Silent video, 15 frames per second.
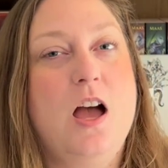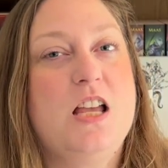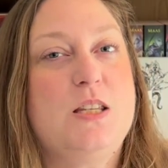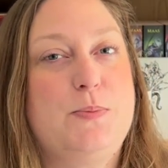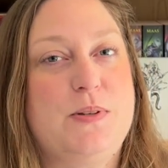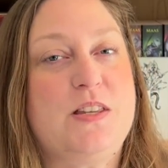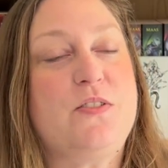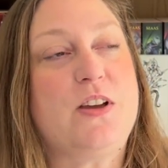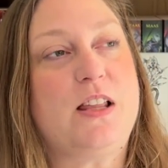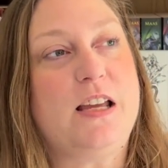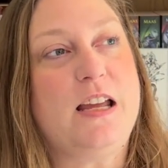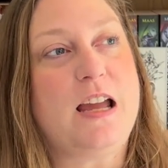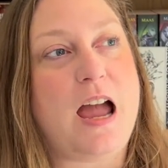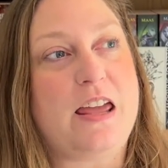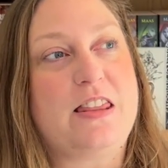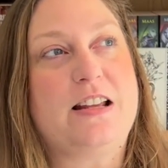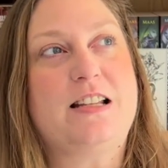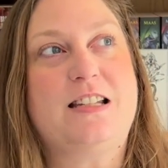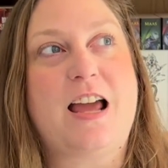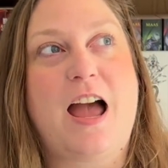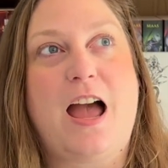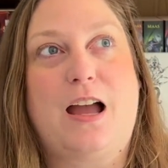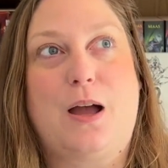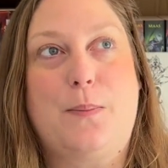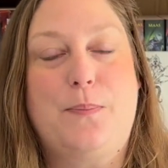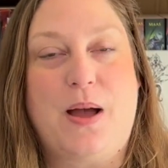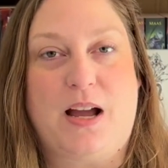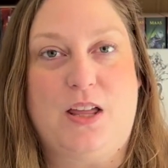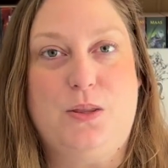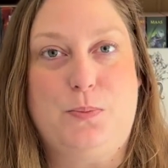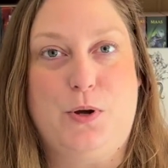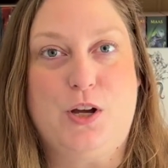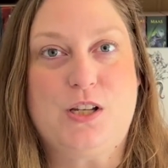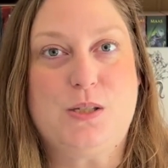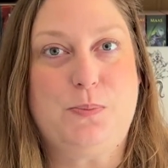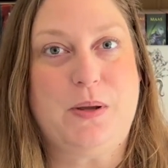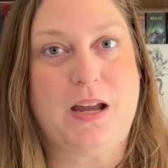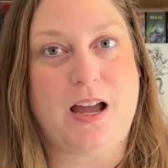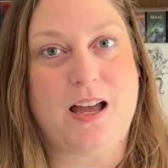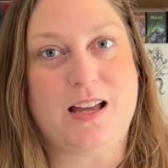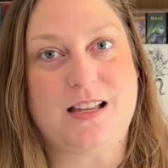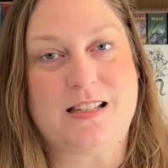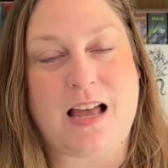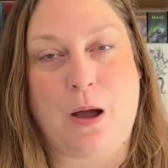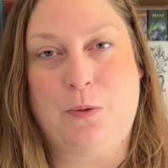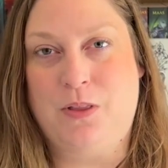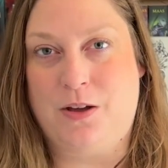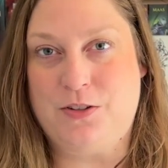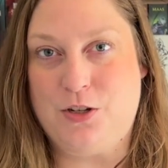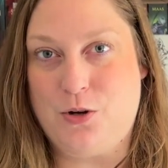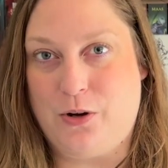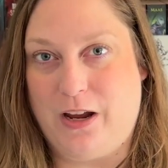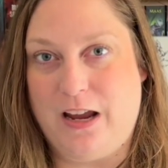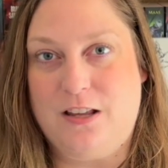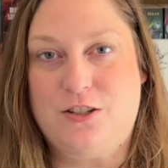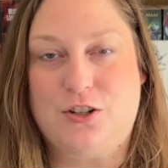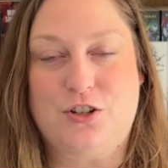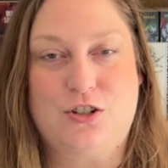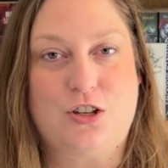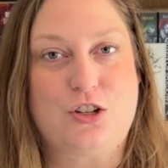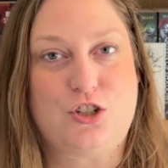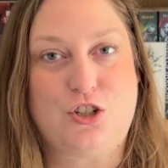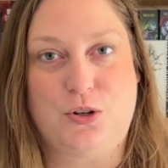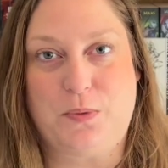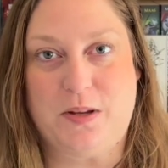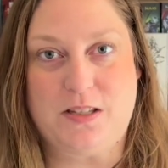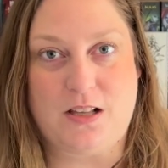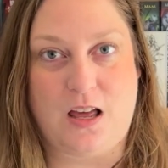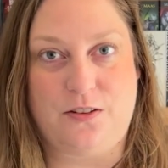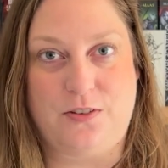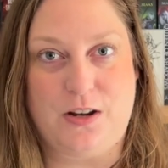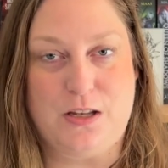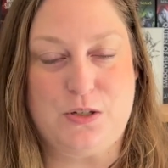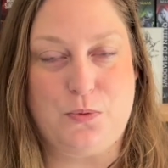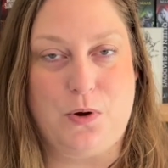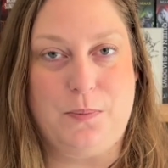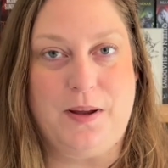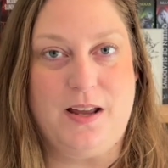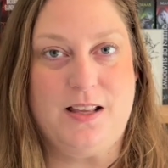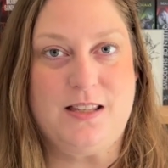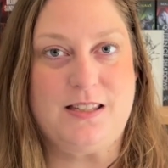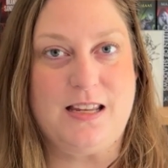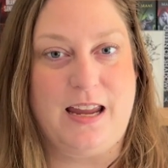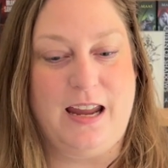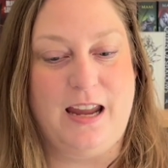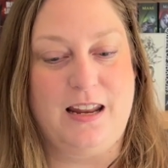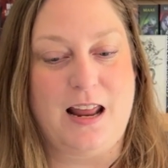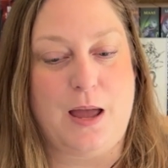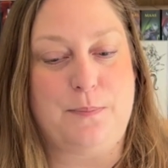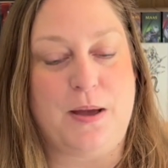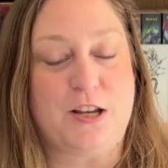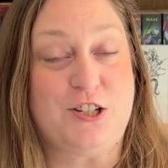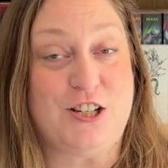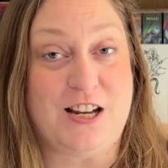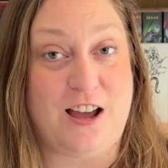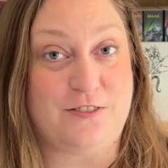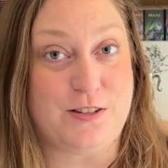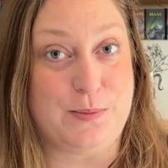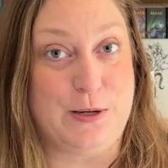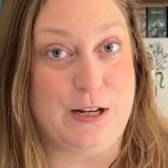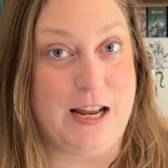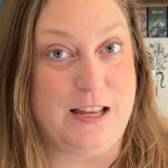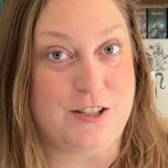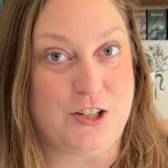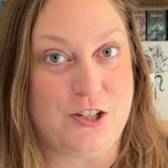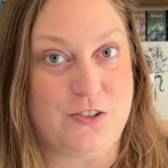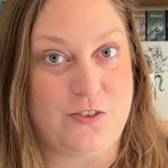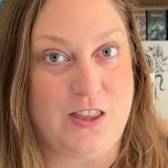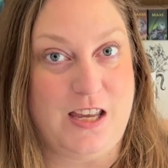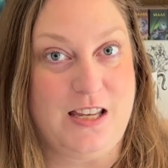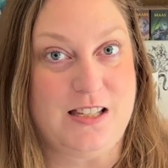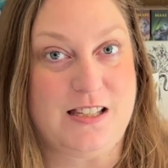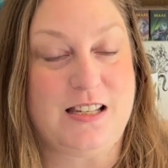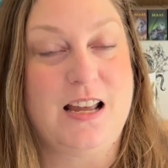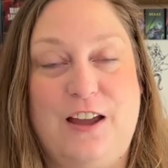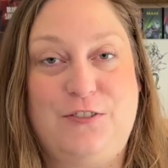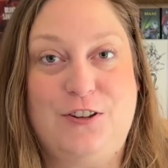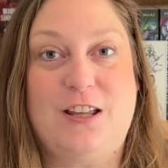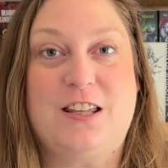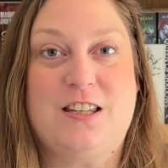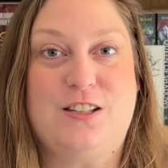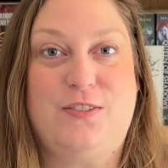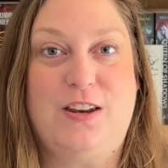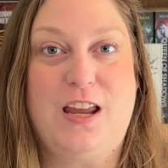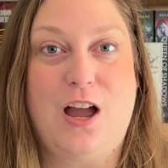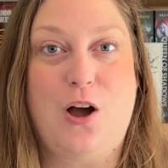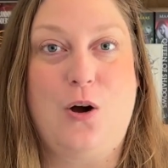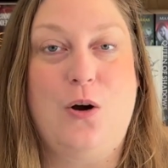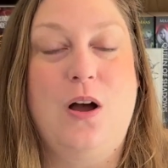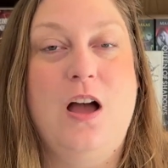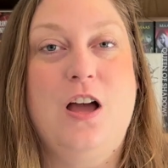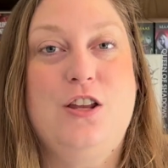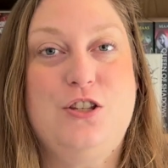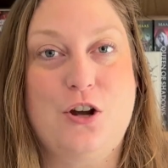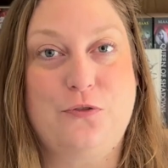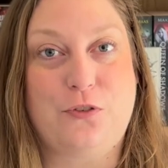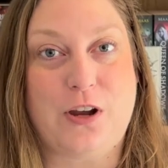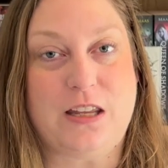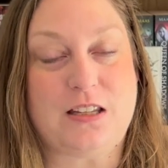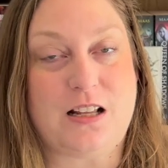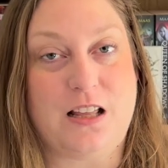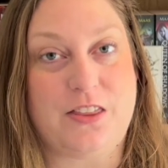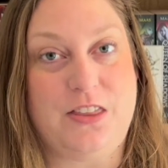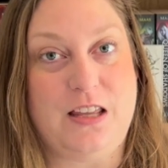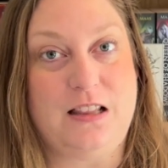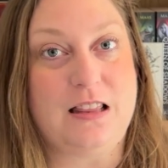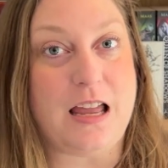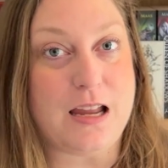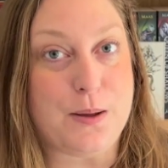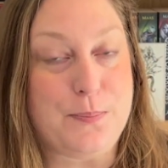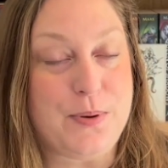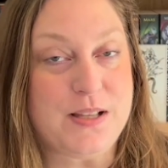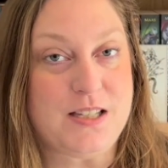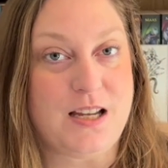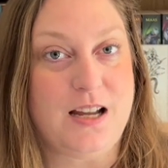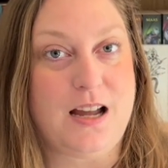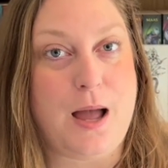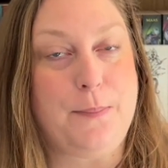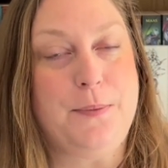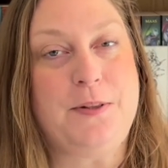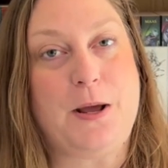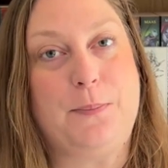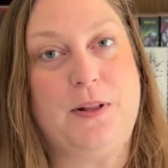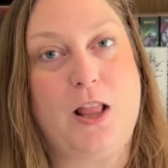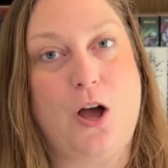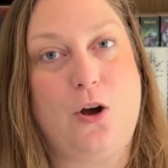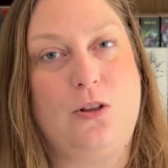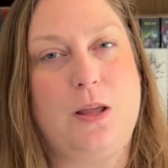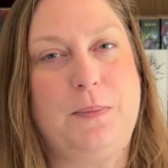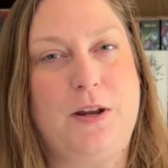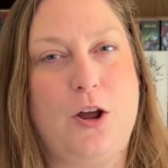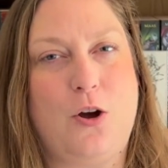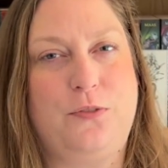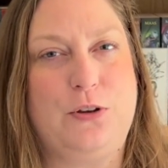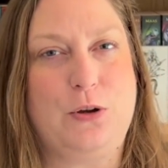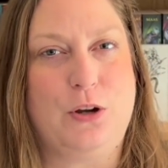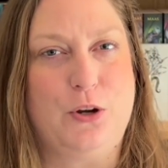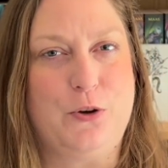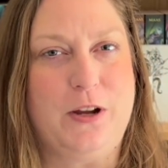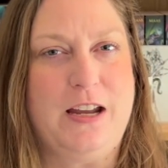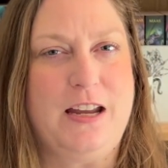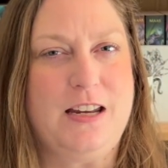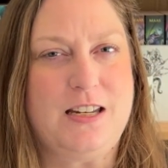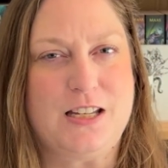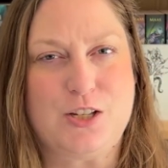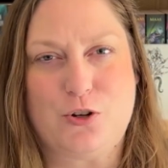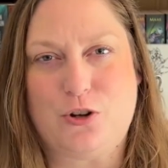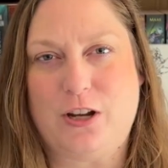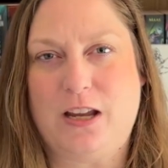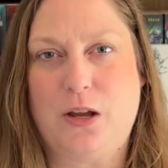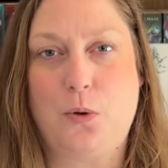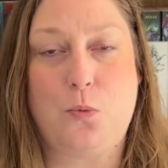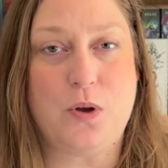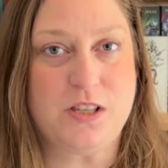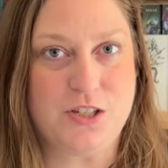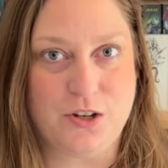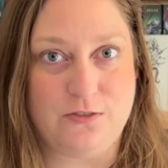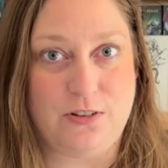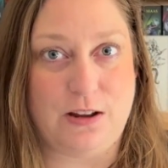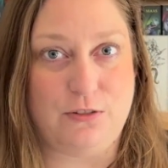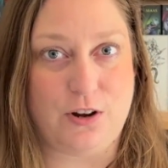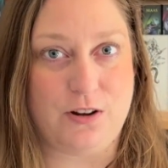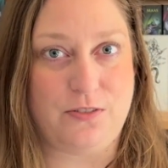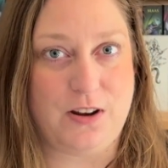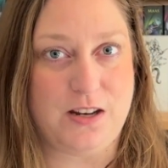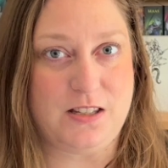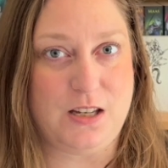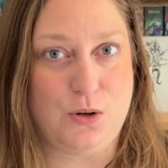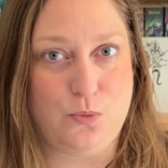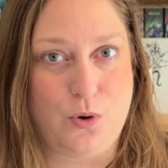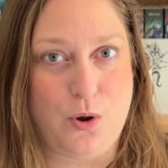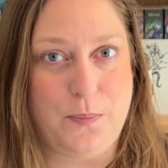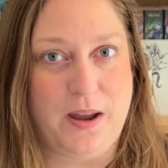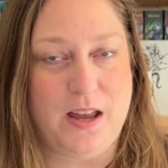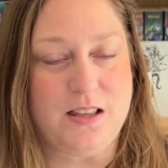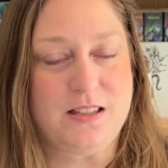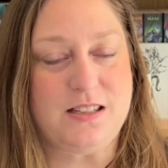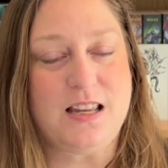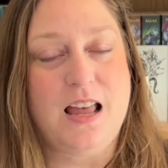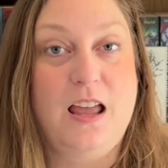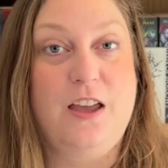Specifically, I'd like to tag Beck on the Books because I would love to know her answers. She reads a lot of fantasy romance and I bet she'd have some good answers for these. If you like this video, don't forget to click the like button, comment down below, let me know if you agree, disagree, what's your favorite fantasy romance.